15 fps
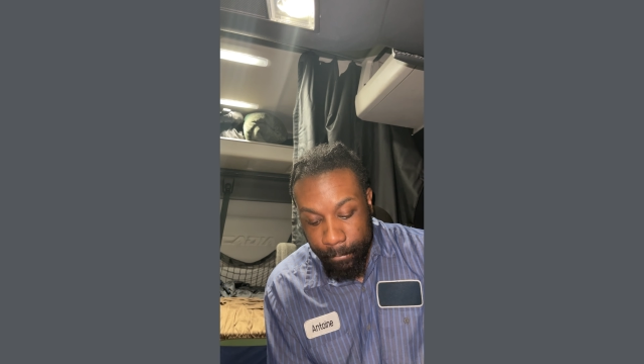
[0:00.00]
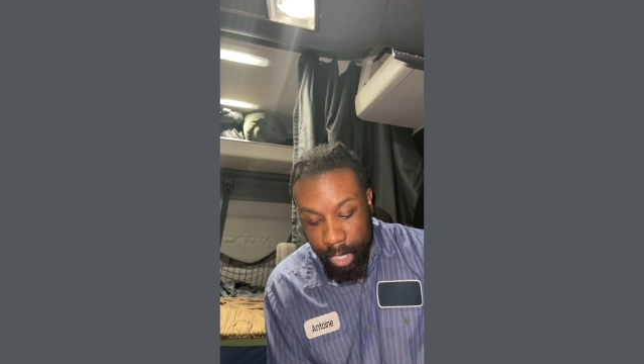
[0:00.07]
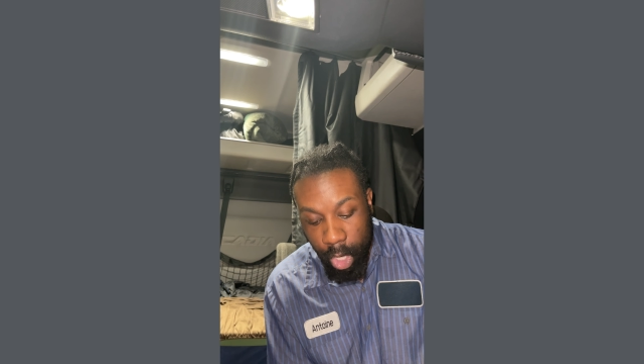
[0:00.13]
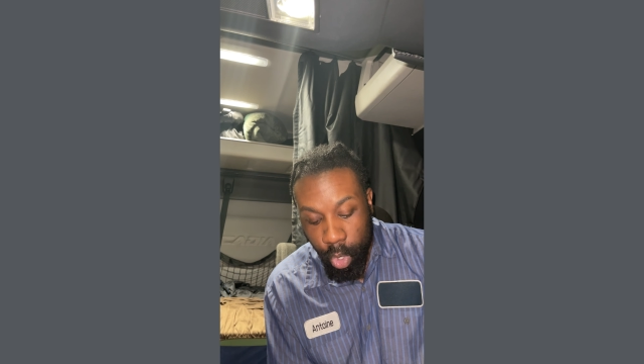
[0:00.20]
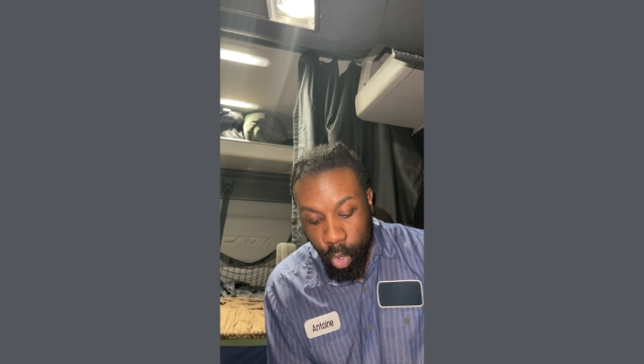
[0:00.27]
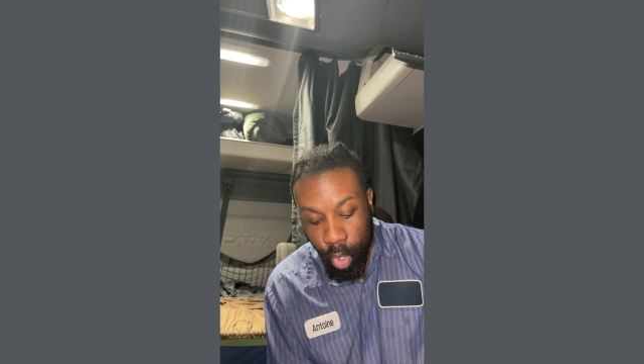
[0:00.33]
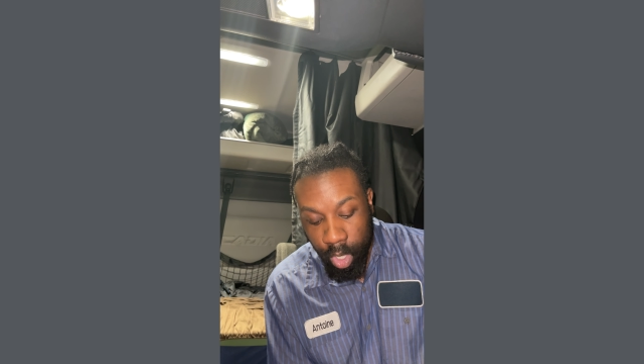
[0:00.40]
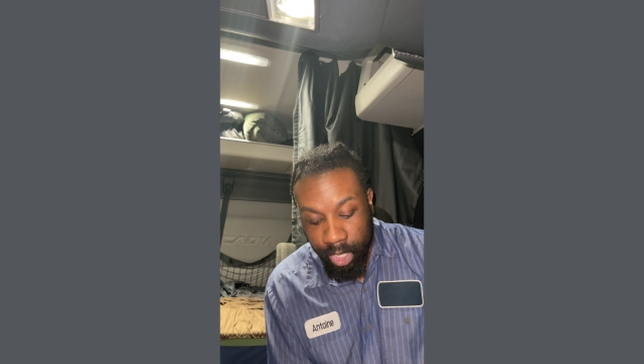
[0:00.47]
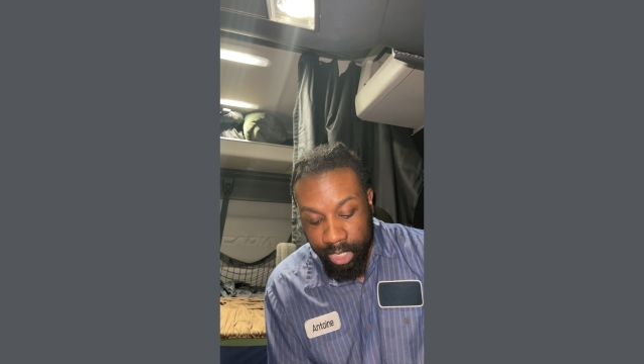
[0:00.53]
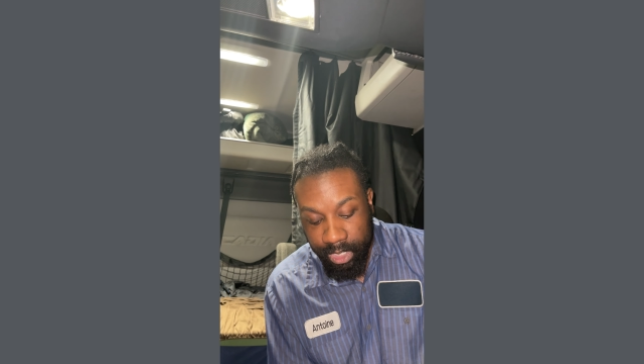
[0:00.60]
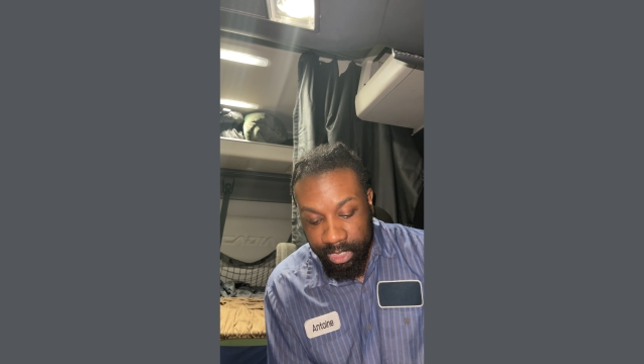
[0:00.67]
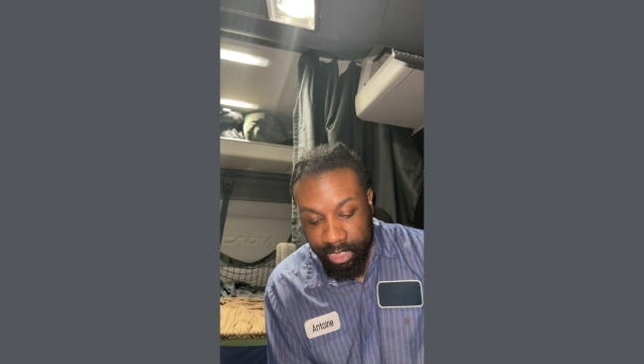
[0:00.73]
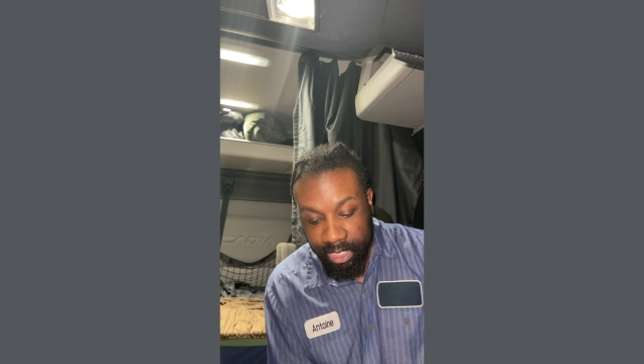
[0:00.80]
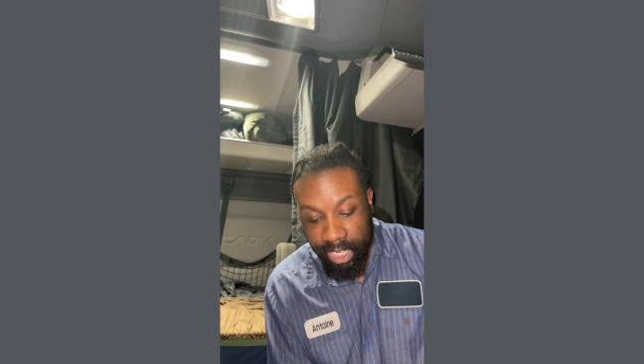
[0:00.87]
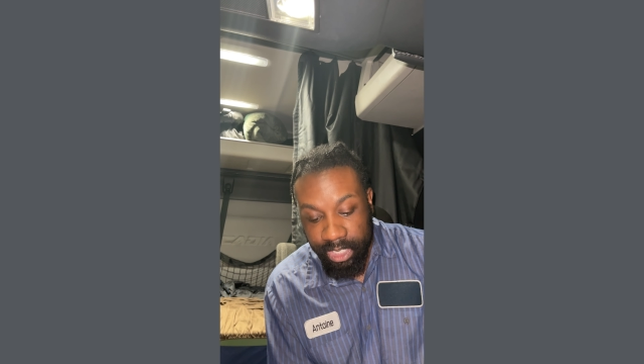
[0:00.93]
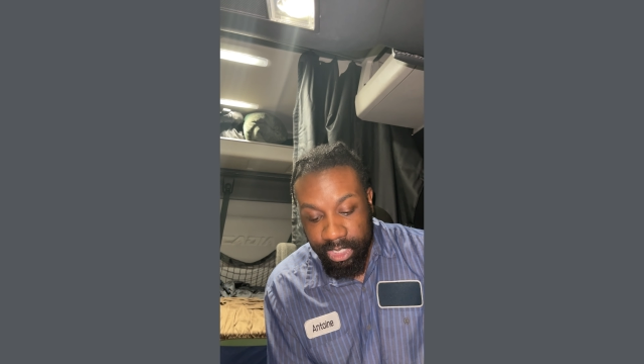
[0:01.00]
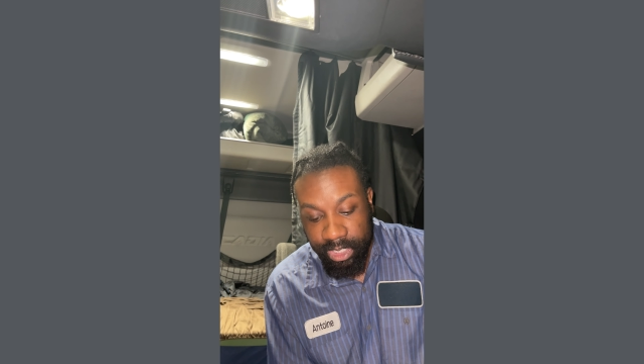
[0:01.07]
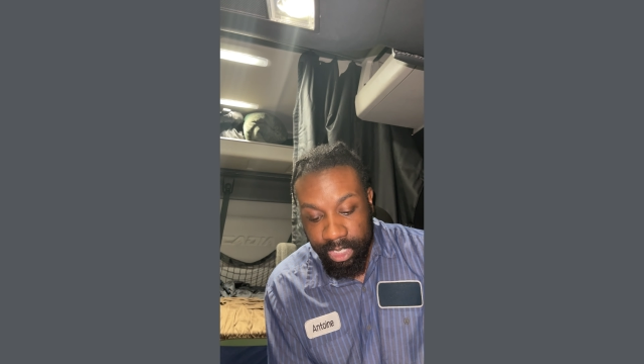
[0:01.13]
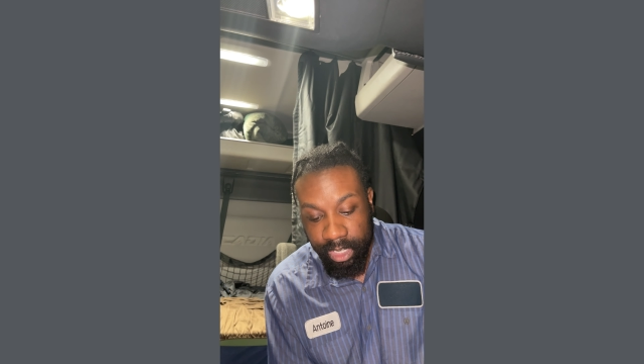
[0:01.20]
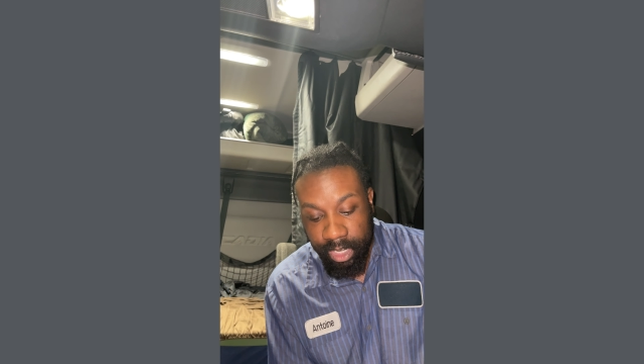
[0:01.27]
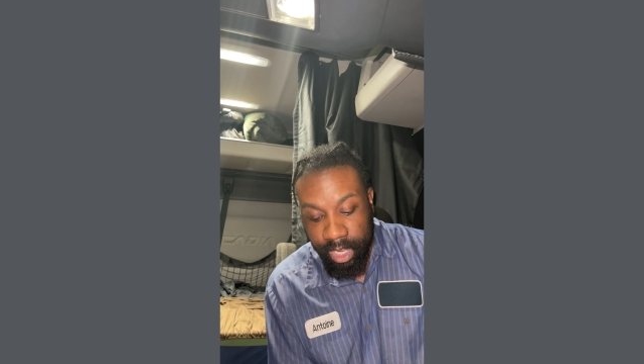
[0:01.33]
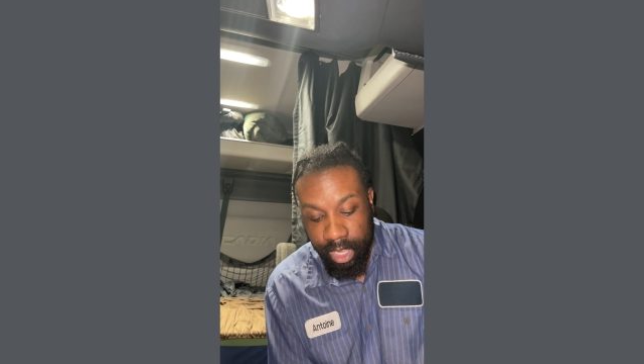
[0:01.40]

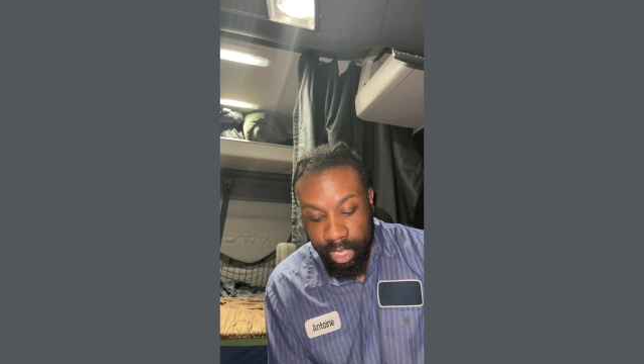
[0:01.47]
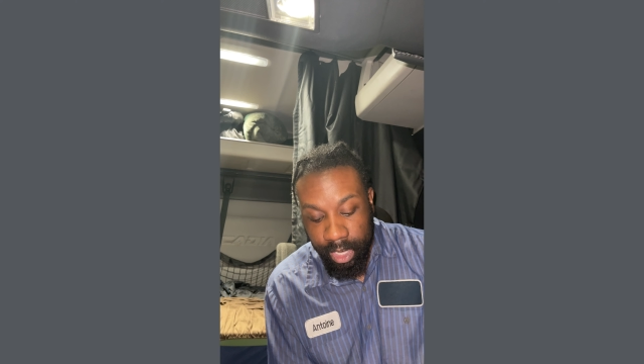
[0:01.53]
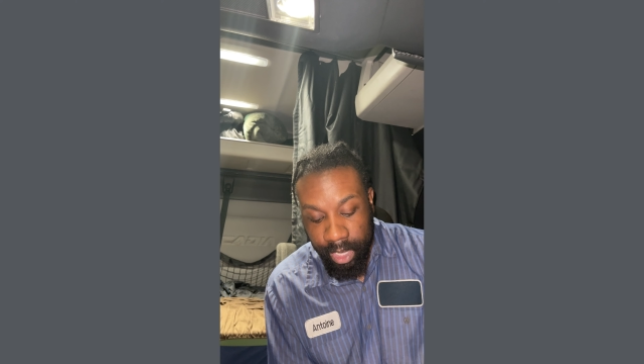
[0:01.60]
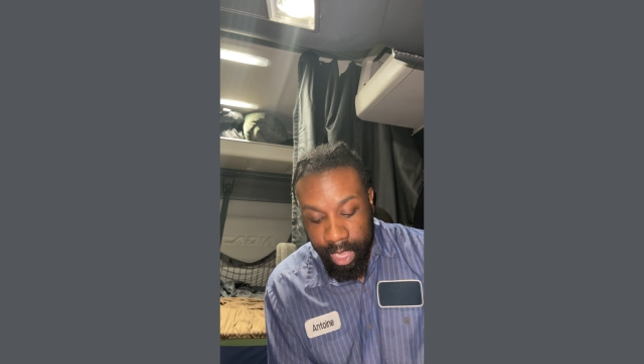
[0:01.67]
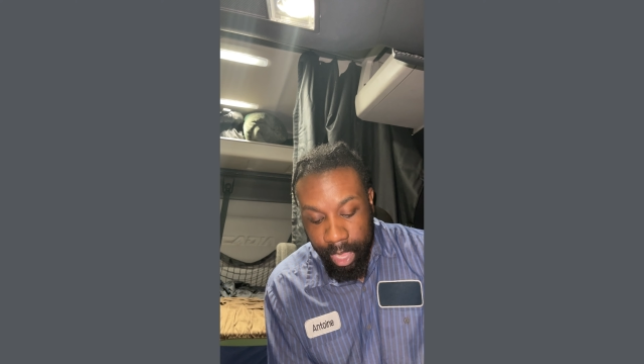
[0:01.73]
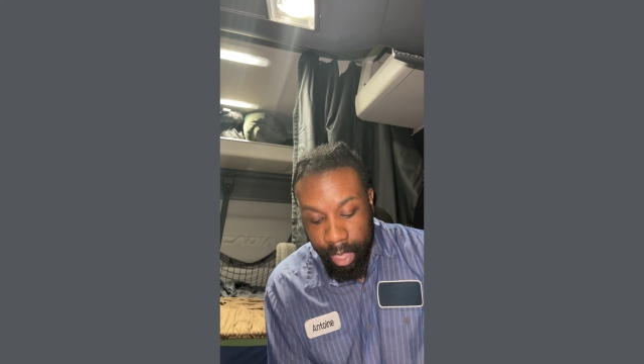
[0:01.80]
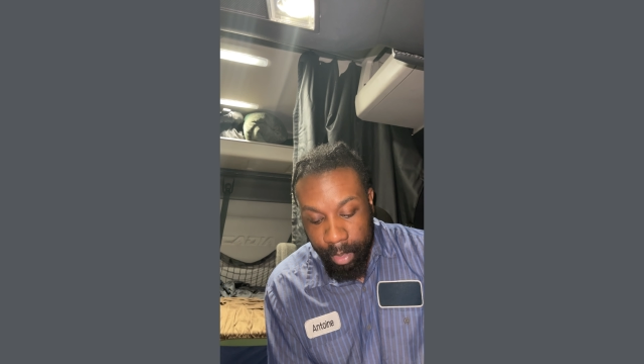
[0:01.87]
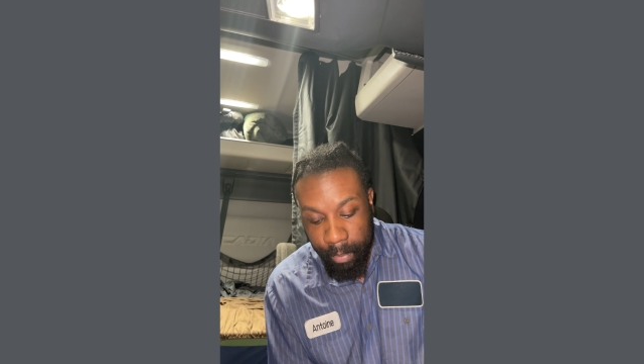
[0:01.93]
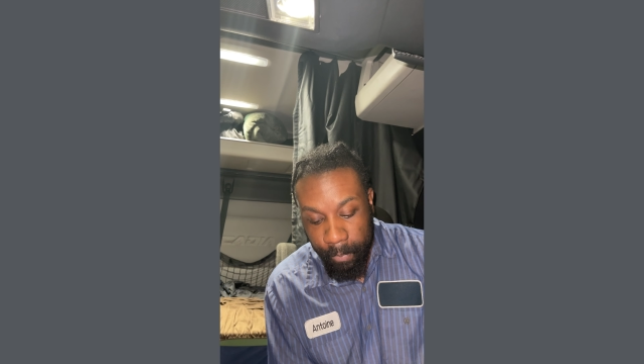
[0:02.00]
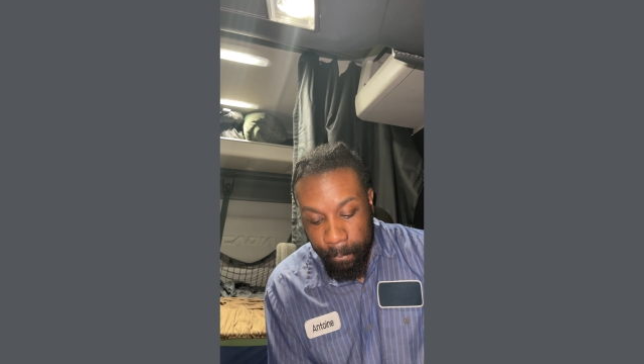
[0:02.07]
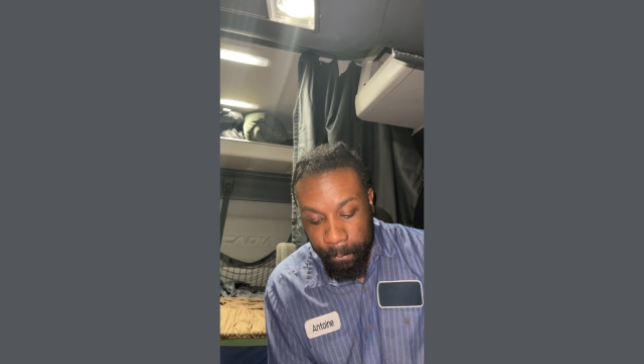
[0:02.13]
organization that